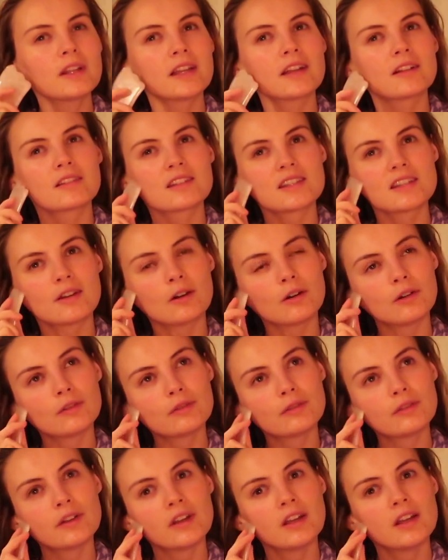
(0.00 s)
guilty of,
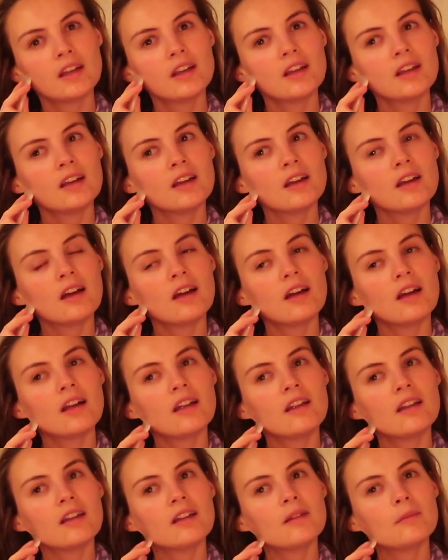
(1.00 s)

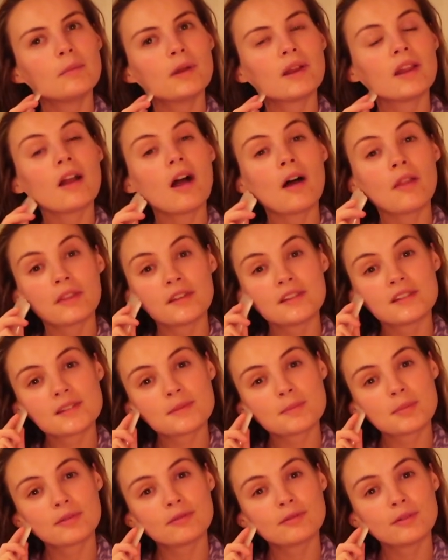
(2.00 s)
putting others
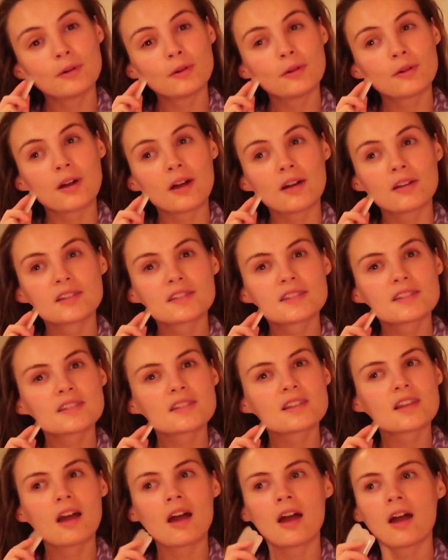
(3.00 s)
before
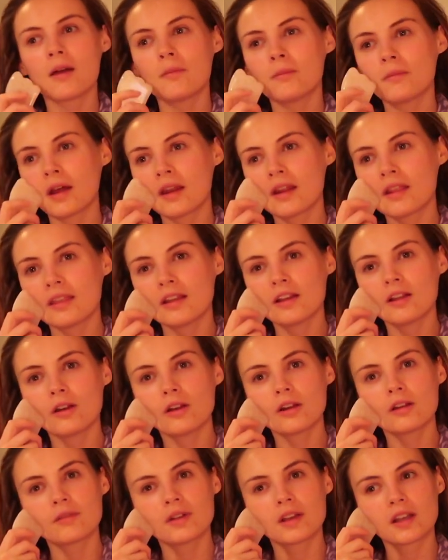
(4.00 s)
us. And I think a
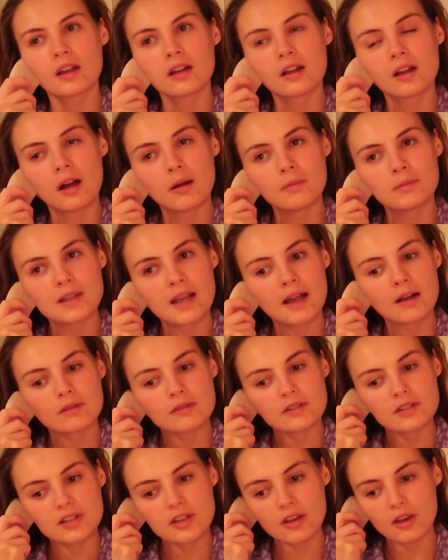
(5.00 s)
lot of it can come
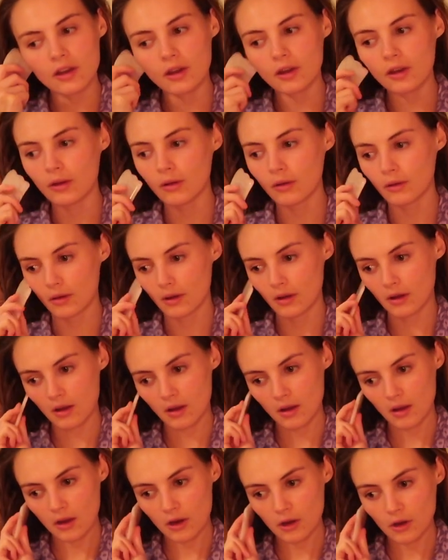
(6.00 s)
down to
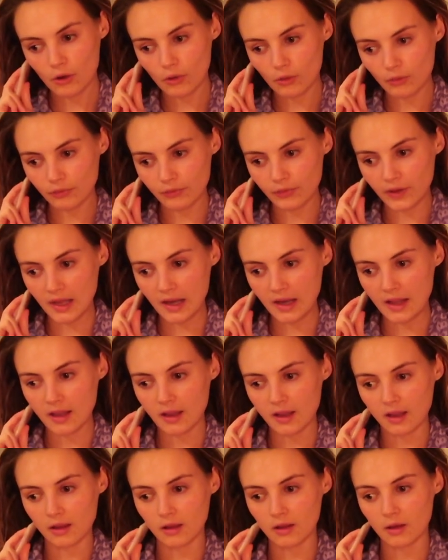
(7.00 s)
not
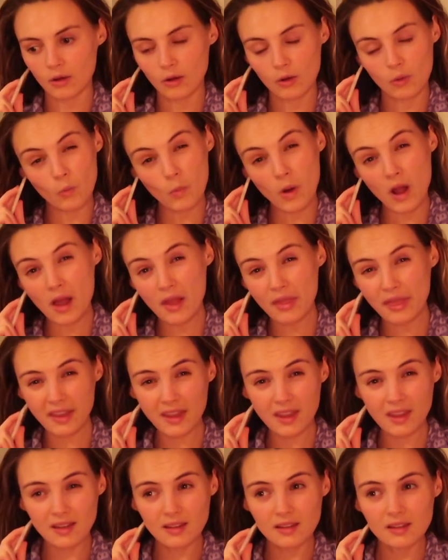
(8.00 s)
feeling
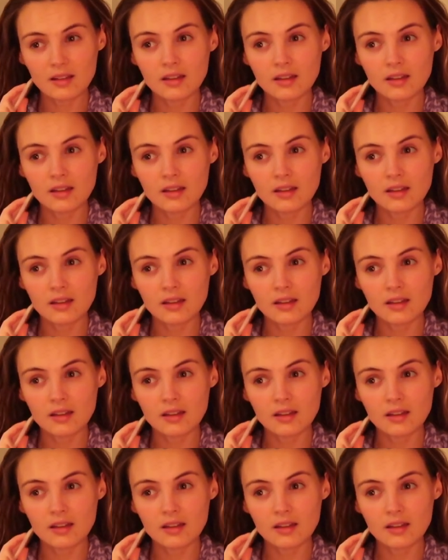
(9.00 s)
worthy.